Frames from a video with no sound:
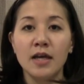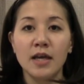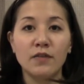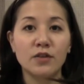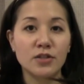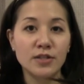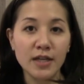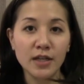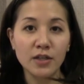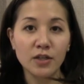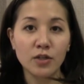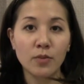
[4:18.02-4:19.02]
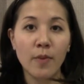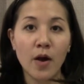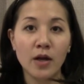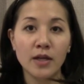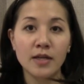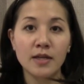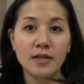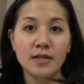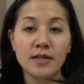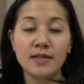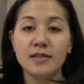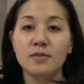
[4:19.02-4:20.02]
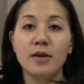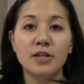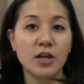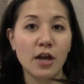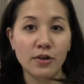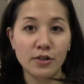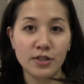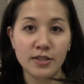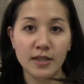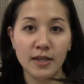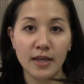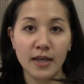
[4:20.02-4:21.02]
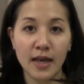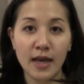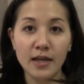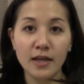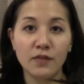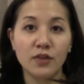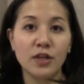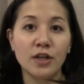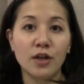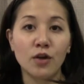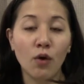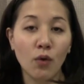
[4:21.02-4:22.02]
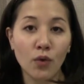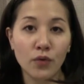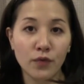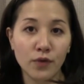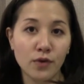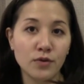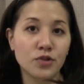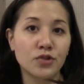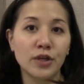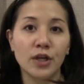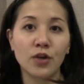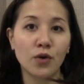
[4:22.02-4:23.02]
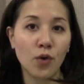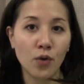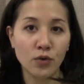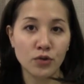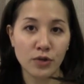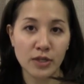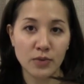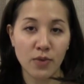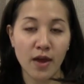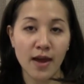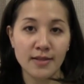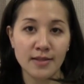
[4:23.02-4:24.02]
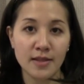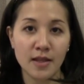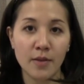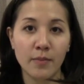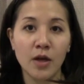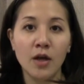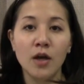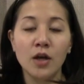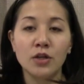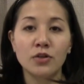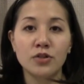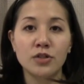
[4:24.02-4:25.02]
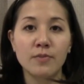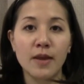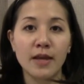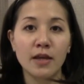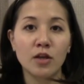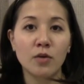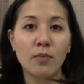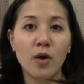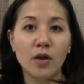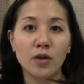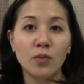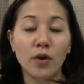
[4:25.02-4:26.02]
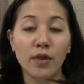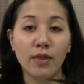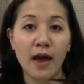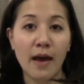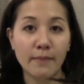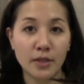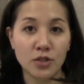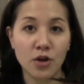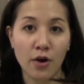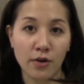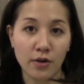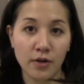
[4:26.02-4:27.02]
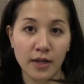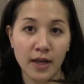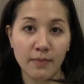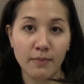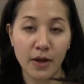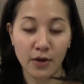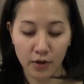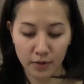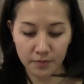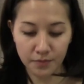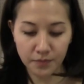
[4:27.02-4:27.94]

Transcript: if you're sick, your body needs as much energy as it can get. If you're eating cold foods or drinking cold drinks with ice in them, you're just making your body work that much harder to get better.